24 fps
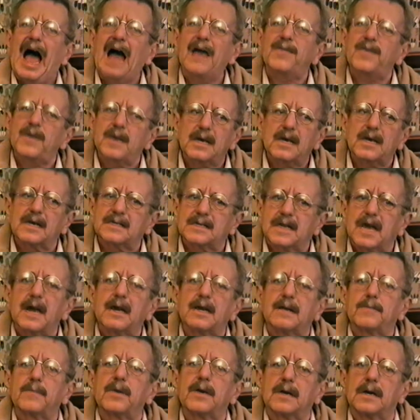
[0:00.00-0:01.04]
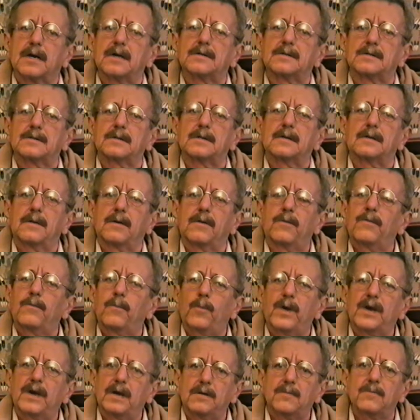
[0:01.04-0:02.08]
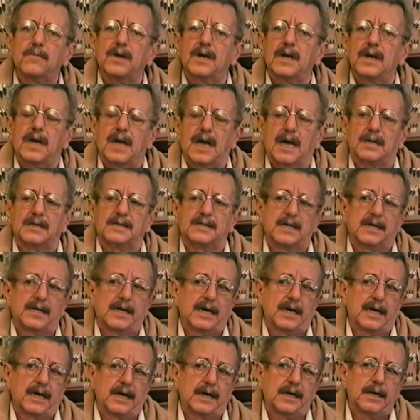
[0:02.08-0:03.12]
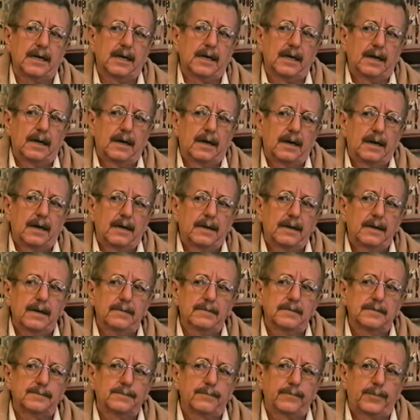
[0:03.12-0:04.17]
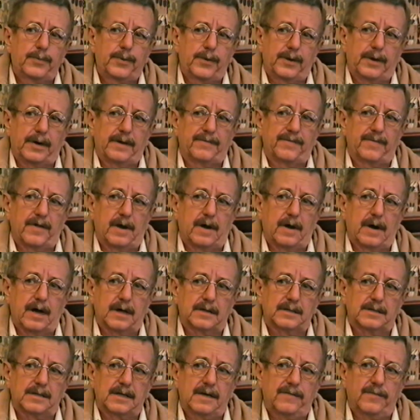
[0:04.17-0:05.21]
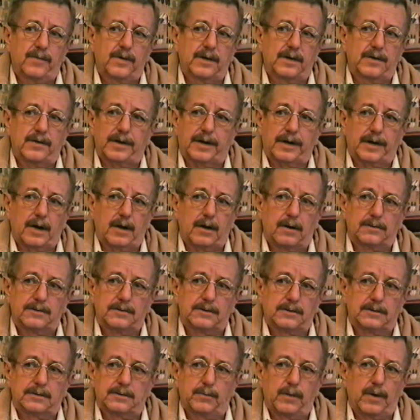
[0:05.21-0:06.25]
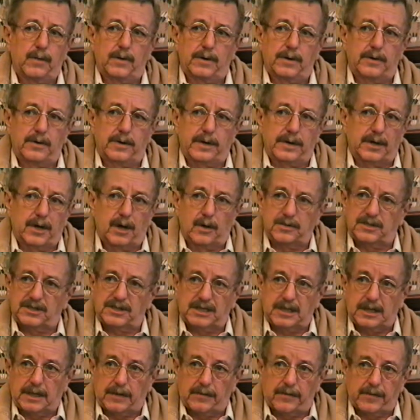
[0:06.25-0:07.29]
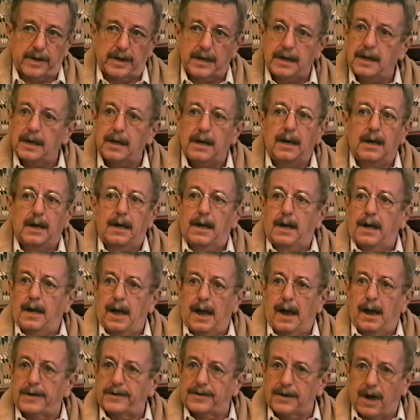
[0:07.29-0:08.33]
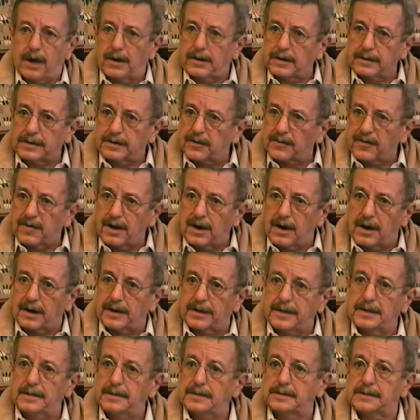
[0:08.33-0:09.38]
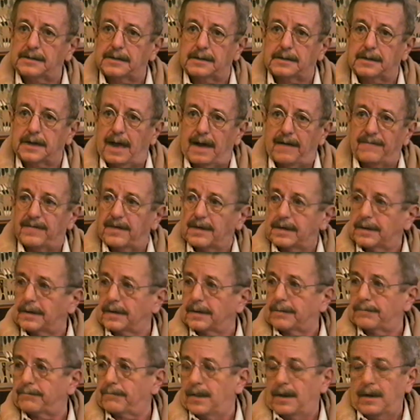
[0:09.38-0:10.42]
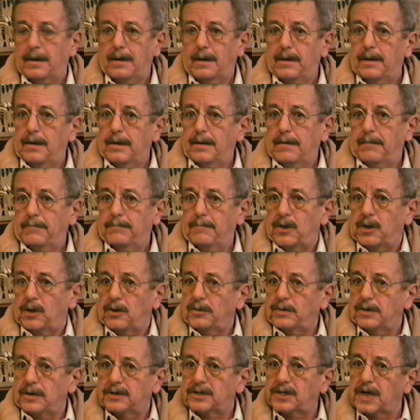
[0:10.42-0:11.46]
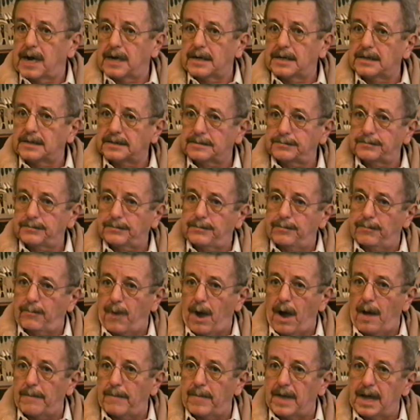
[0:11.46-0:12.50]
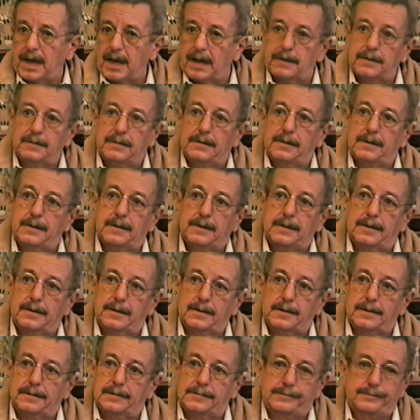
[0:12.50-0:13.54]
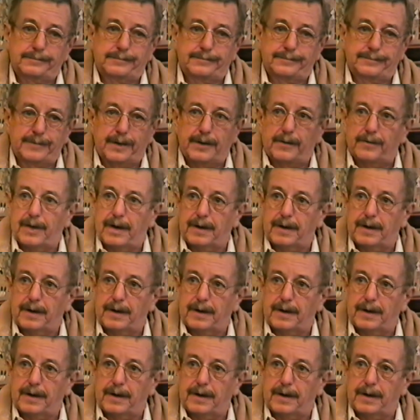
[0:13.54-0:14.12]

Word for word: I think exciting because we don't realize today that was pretty far out stuff. We were doing no scenery and talking to the audience and having a Chinese prop man run